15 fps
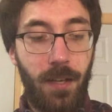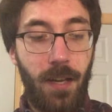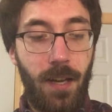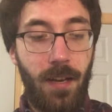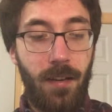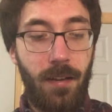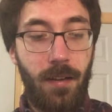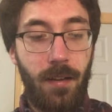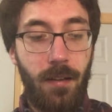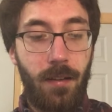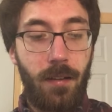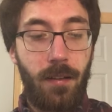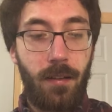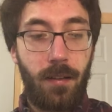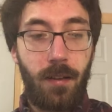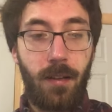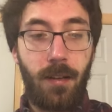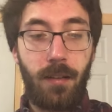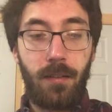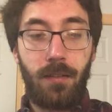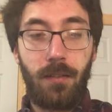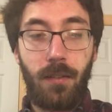again
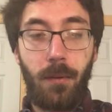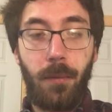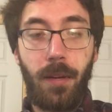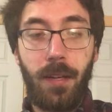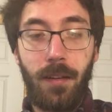uh, so that we